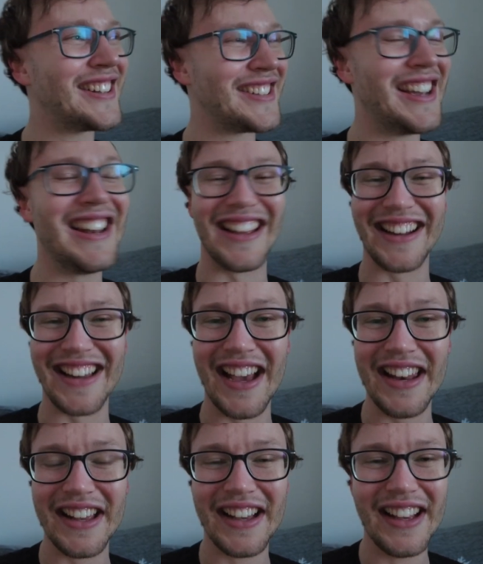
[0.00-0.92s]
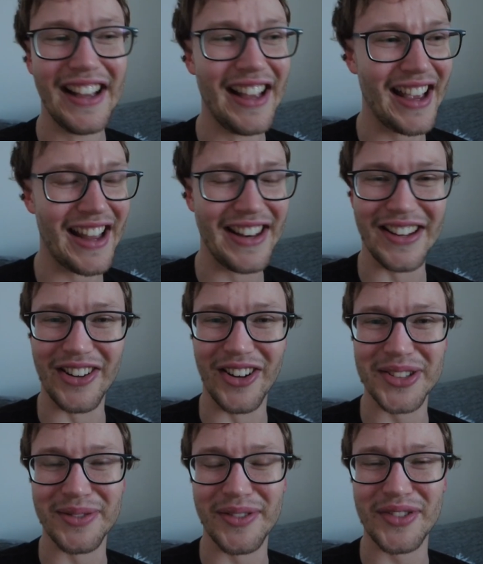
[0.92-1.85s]
let's say like that. And then
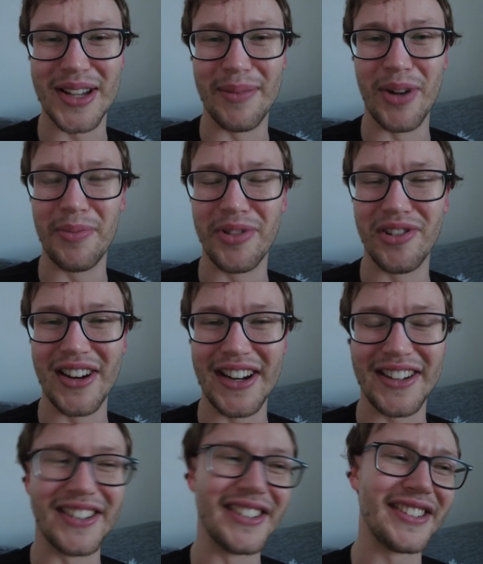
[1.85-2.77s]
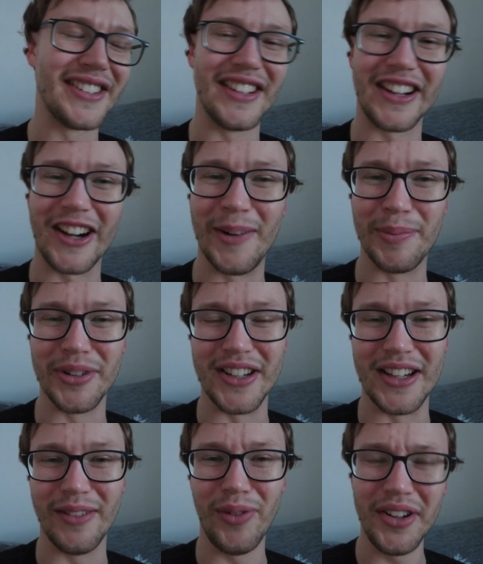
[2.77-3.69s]
also with some operators in the
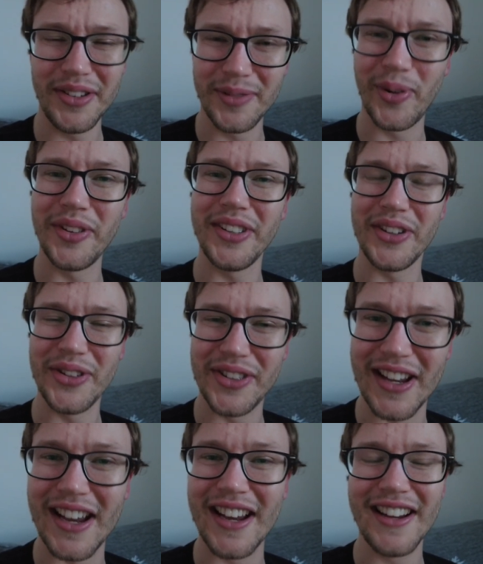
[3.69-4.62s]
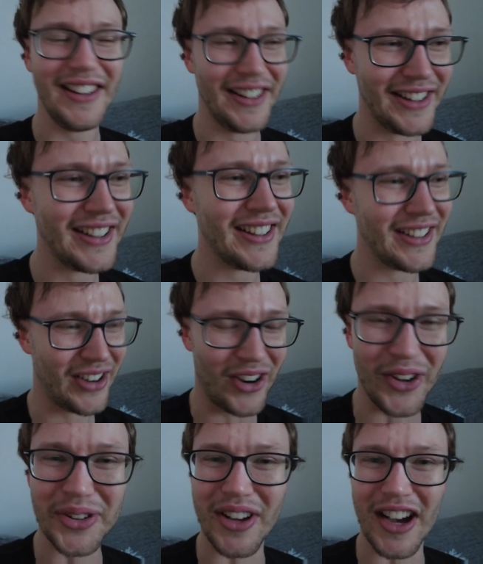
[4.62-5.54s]
company. was was a good day.
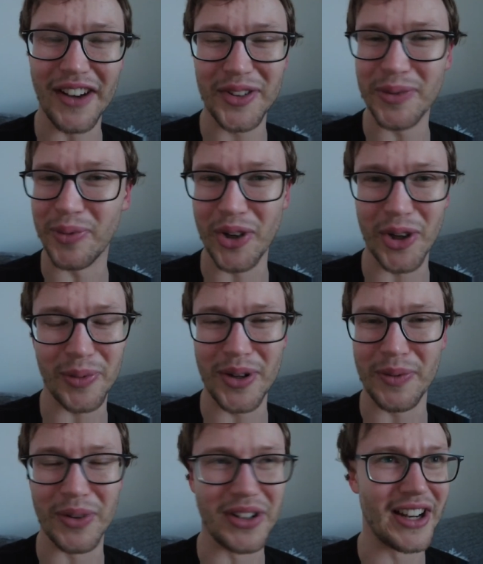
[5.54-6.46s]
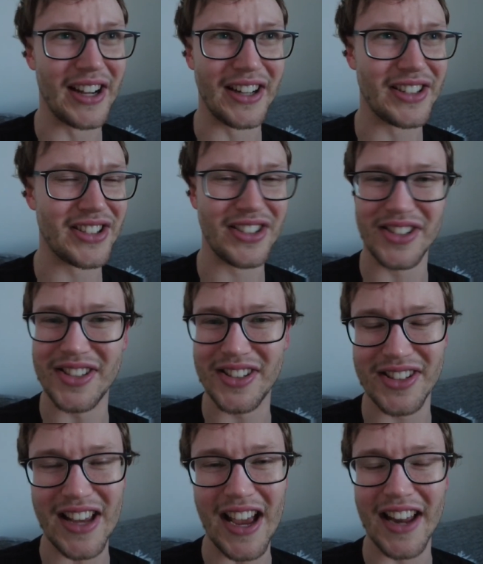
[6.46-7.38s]
Also after work we were like
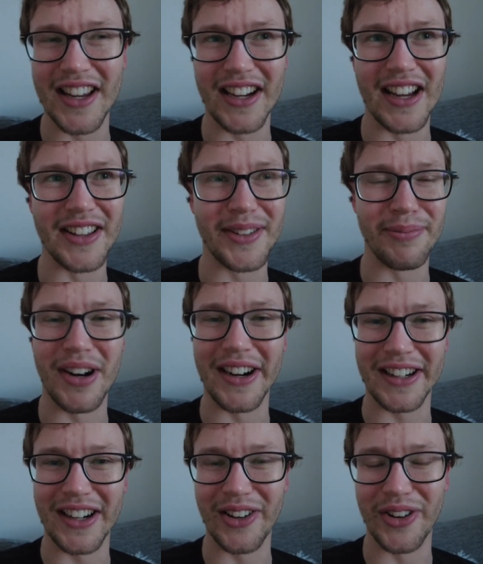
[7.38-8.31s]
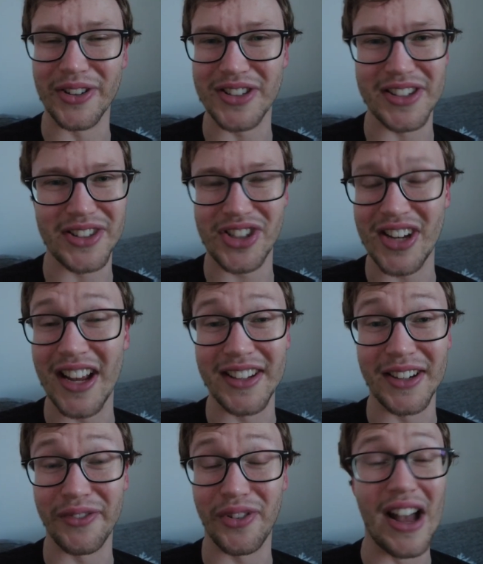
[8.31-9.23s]
standing at the parking lot just
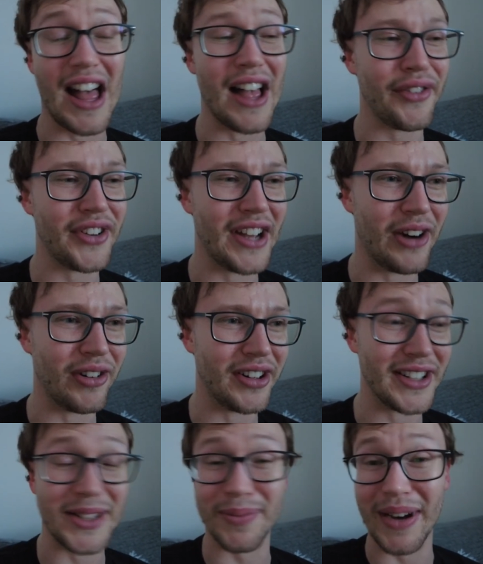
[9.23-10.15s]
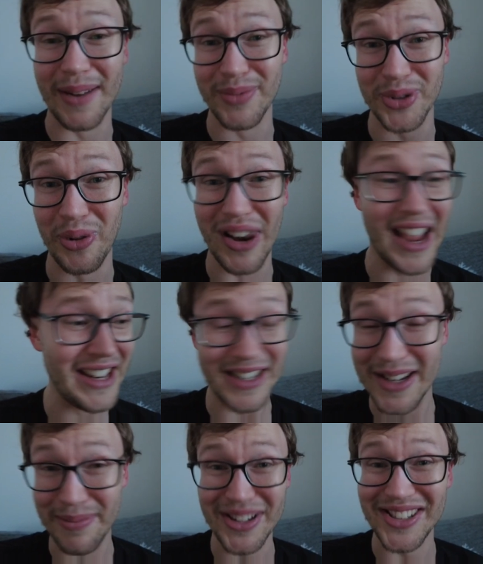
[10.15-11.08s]
chatting for half an hour. That's why I'm so
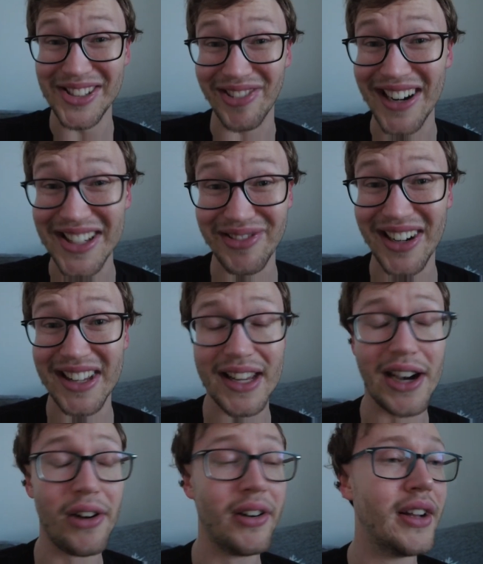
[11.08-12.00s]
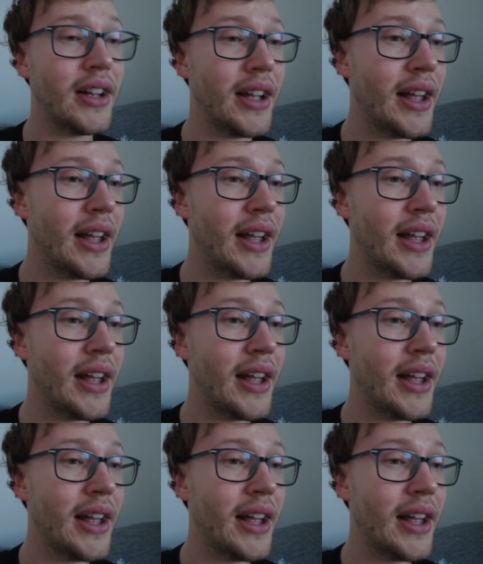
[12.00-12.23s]
late and a bit stressed right now